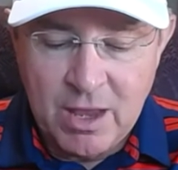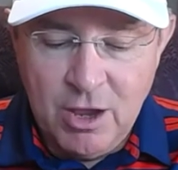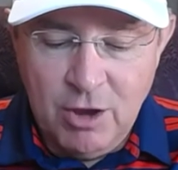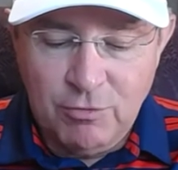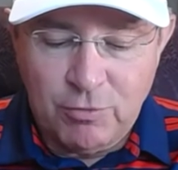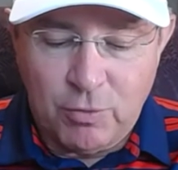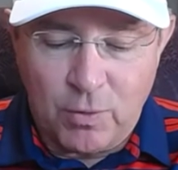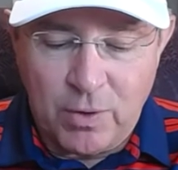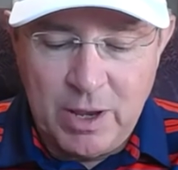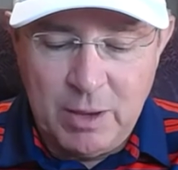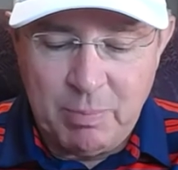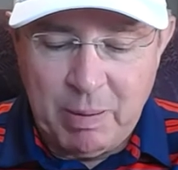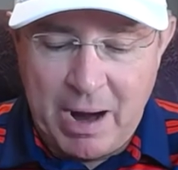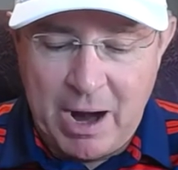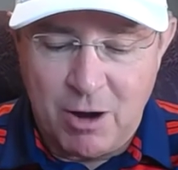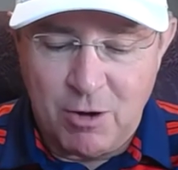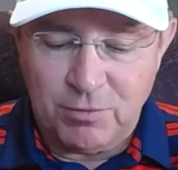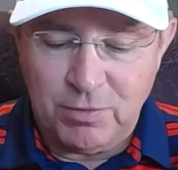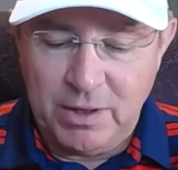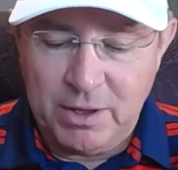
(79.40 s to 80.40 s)
For he
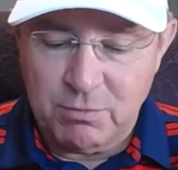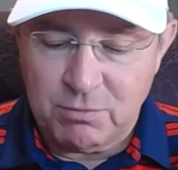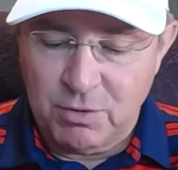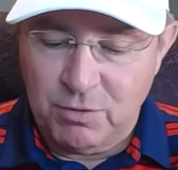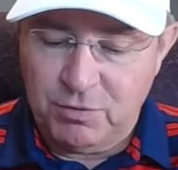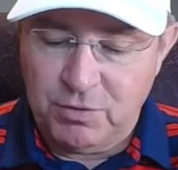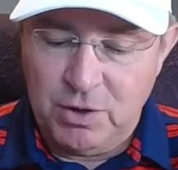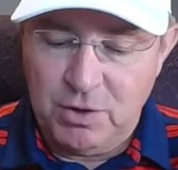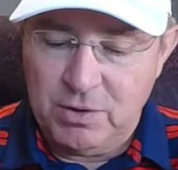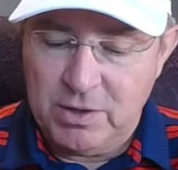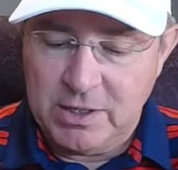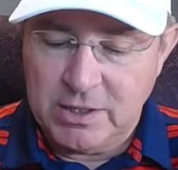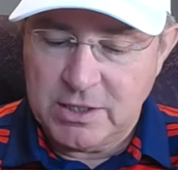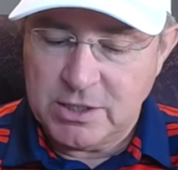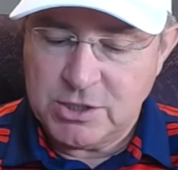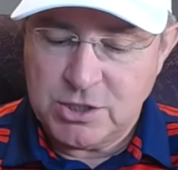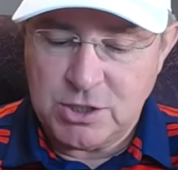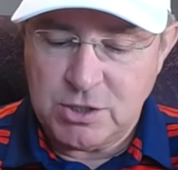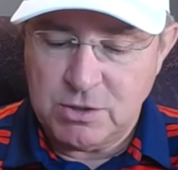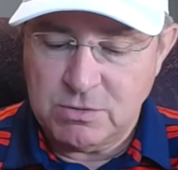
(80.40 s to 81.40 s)
powerfully refuted
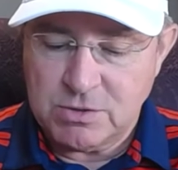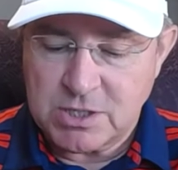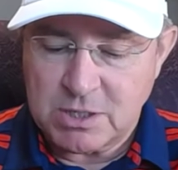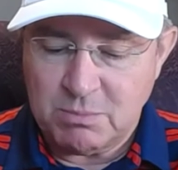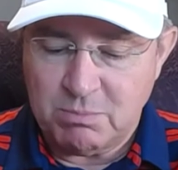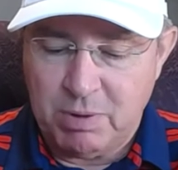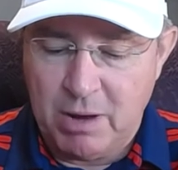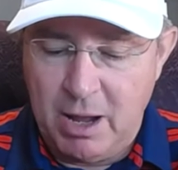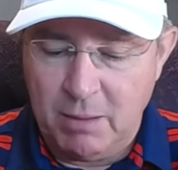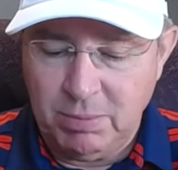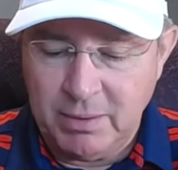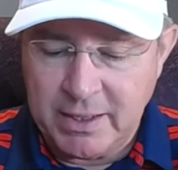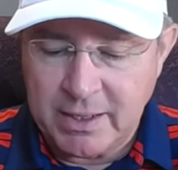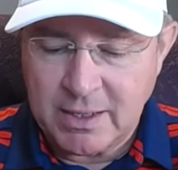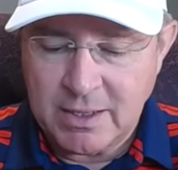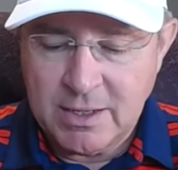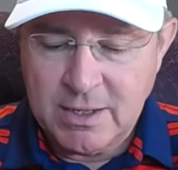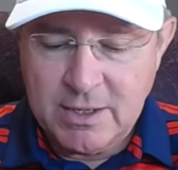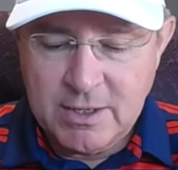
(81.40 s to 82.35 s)
the Jews in public,